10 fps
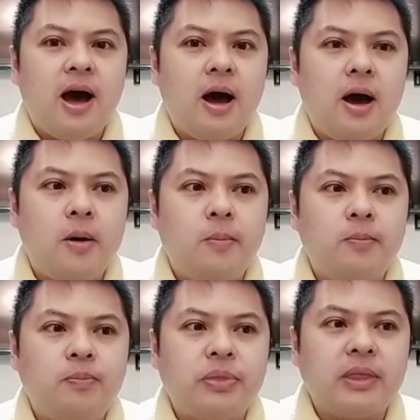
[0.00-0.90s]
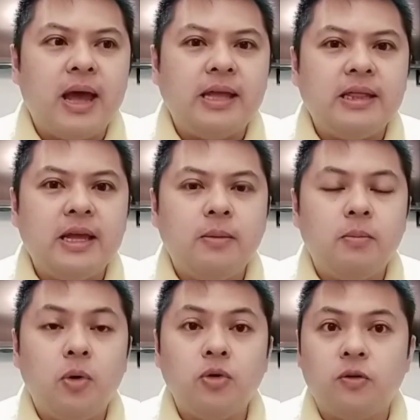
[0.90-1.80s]
I think
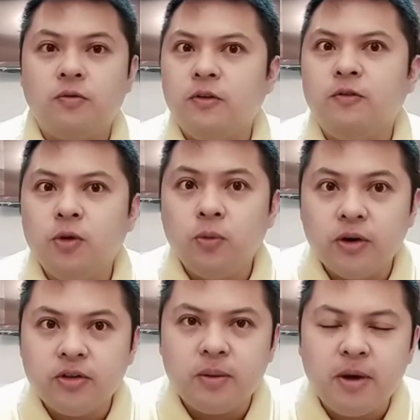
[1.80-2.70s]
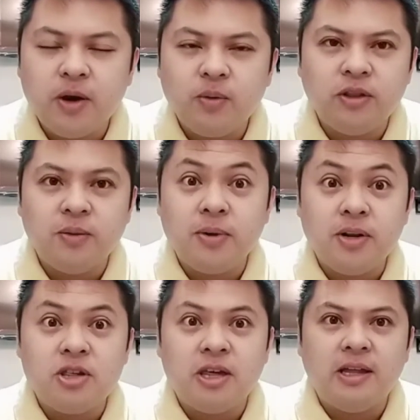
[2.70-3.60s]
most of the viewers naman would
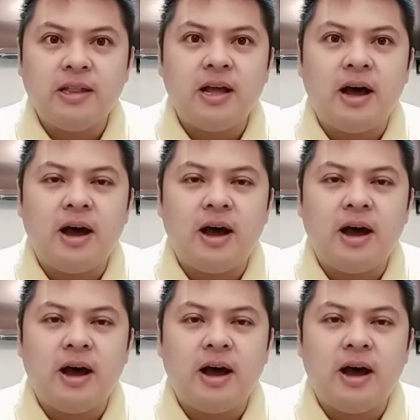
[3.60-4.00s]
appreciate